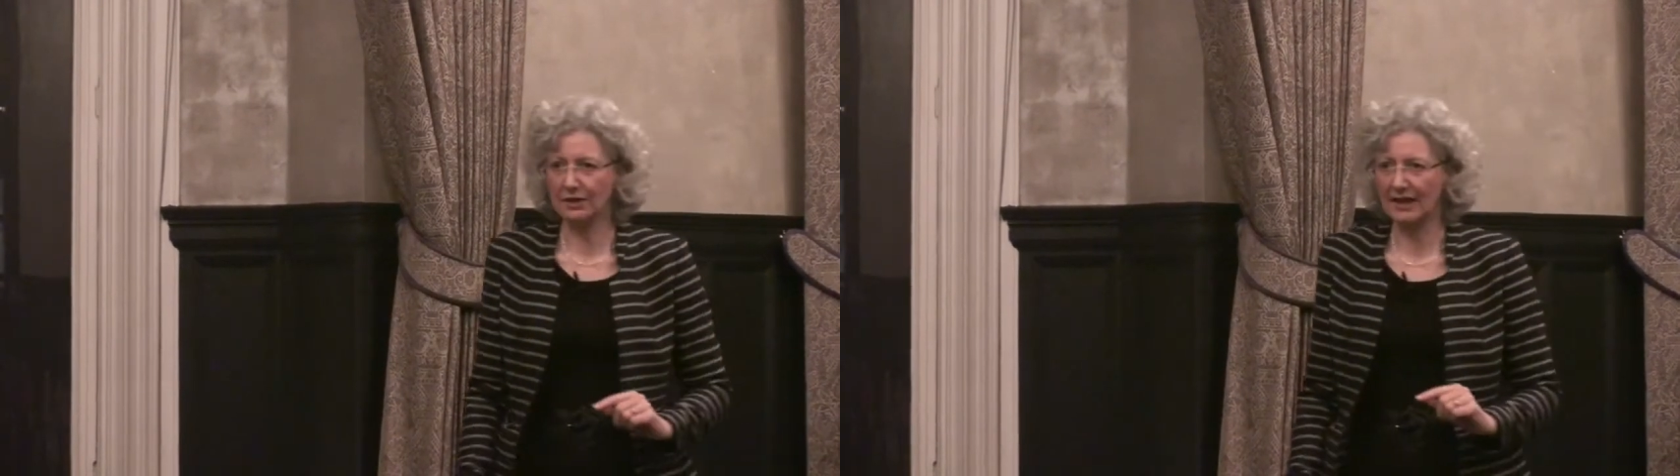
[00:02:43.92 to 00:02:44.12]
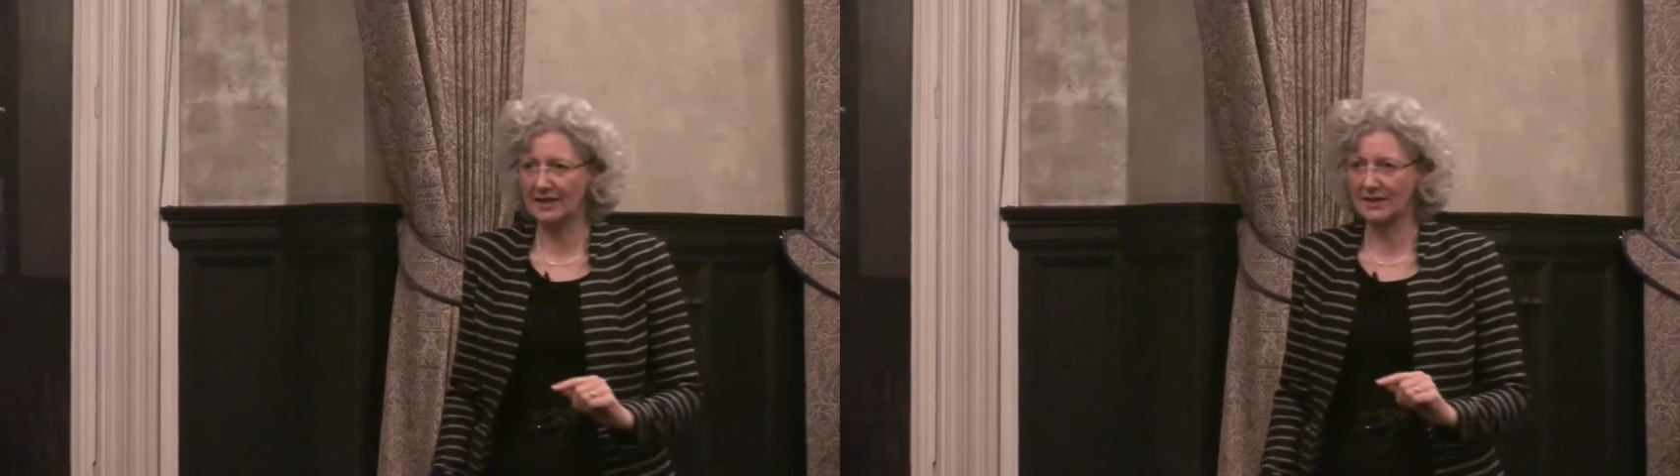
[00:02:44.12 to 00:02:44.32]

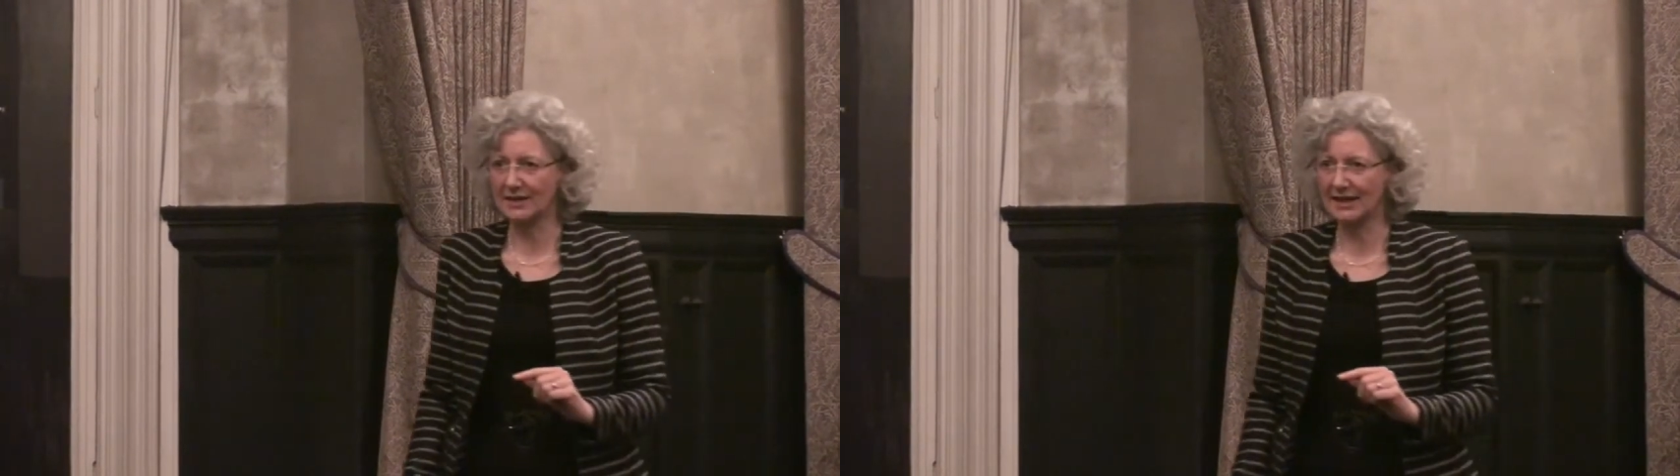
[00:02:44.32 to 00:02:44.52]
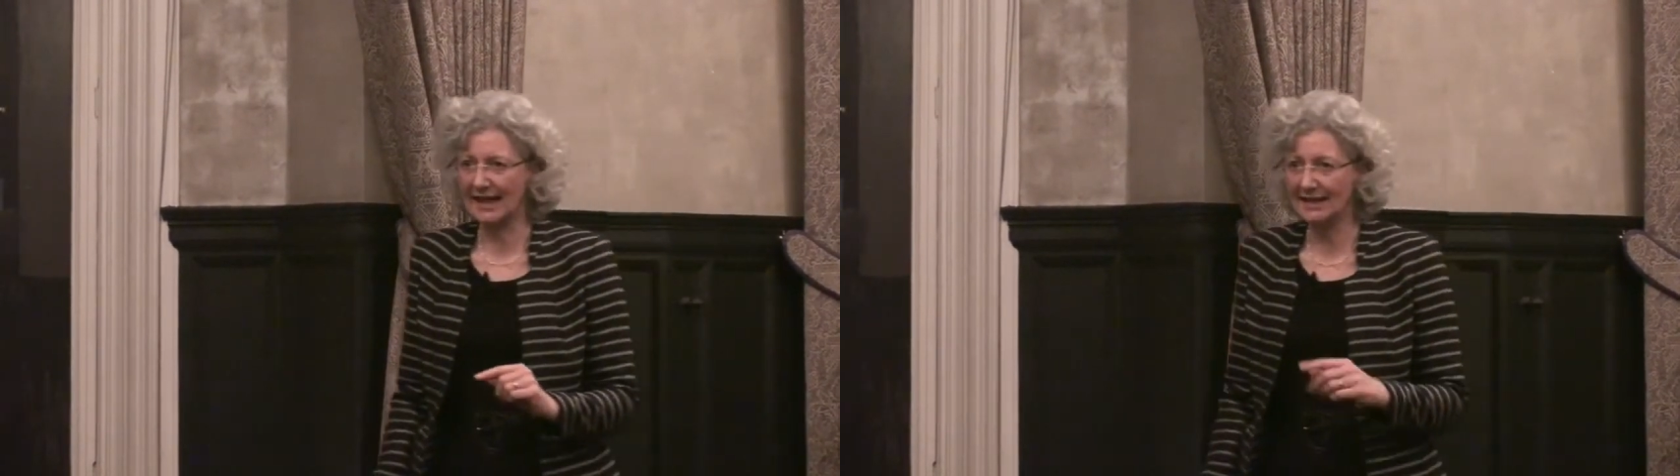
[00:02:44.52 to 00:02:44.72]

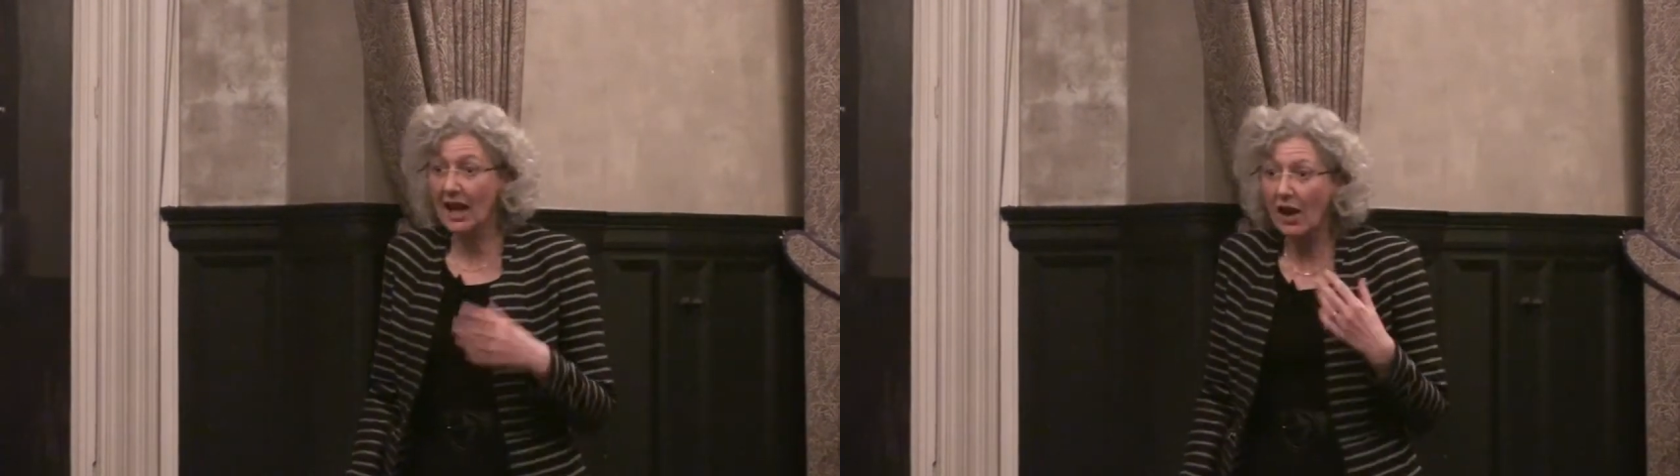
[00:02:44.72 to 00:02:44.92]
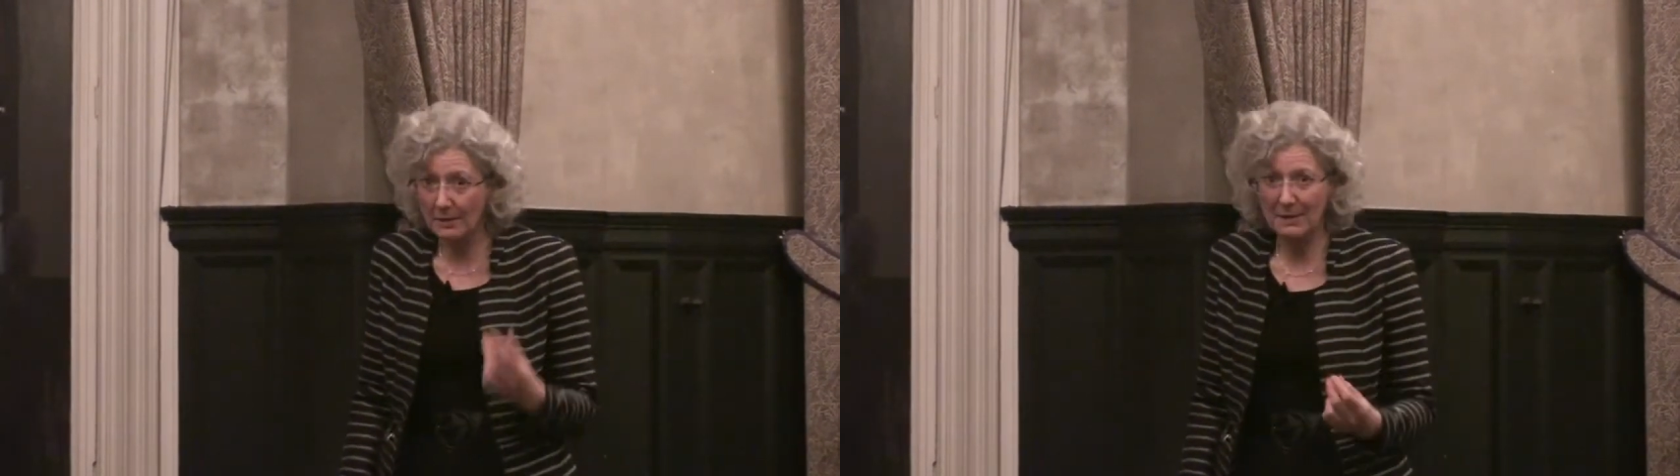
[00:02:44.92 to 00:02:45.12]

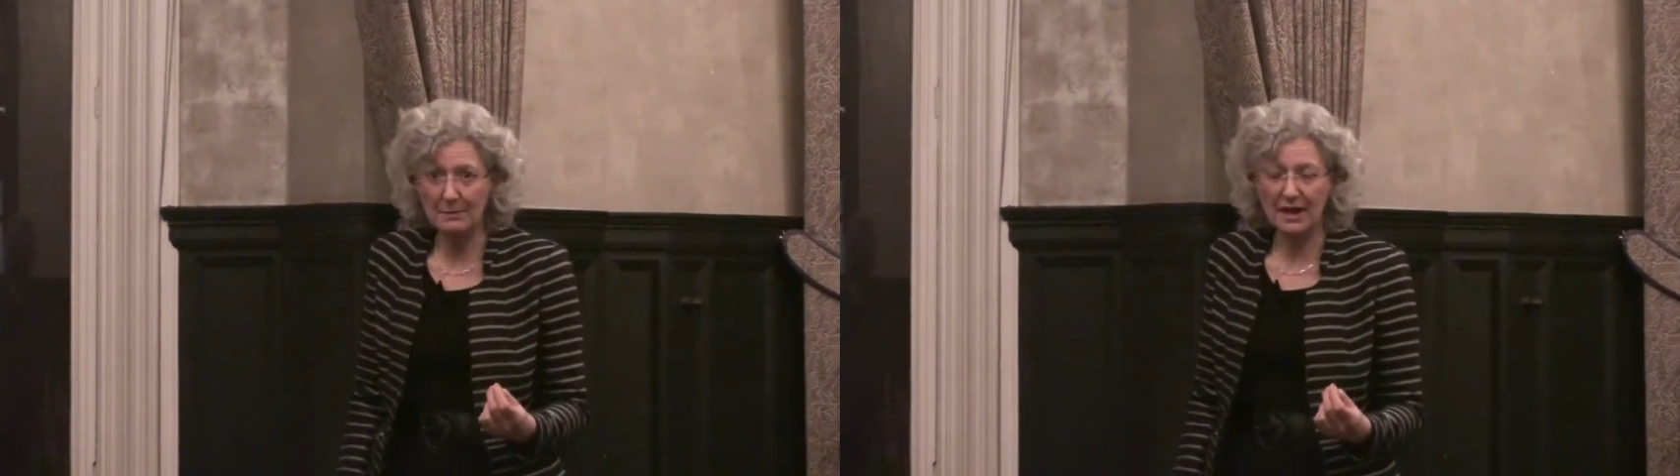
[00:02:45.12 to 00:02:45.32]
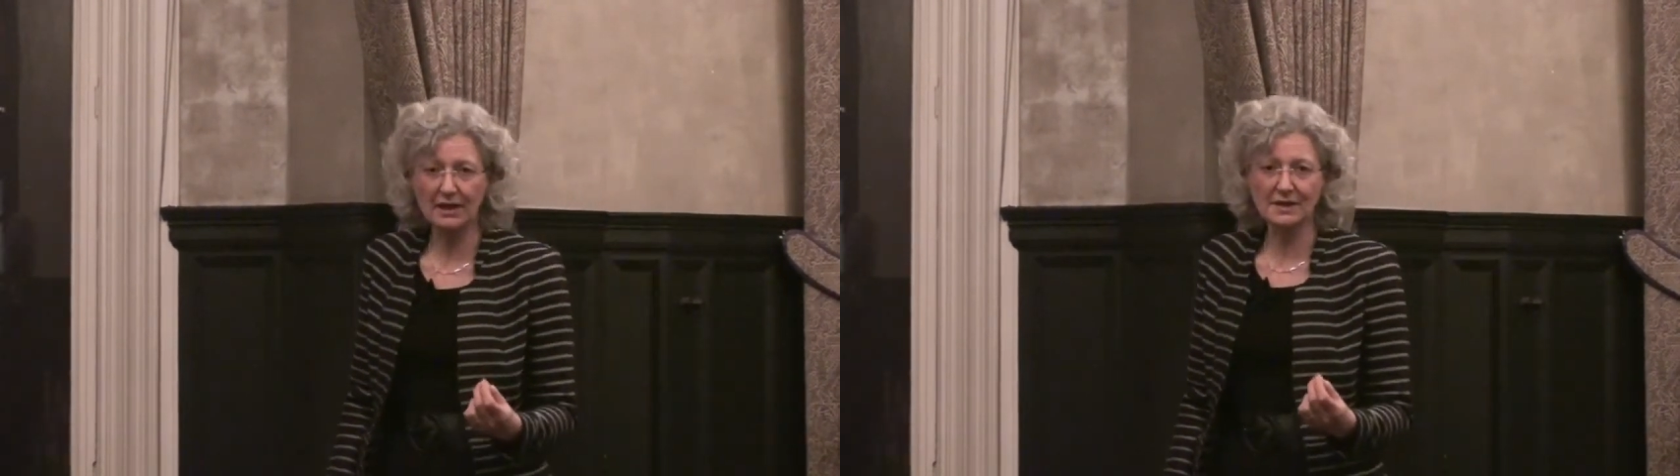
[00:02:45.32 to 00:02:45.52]
2008, I met my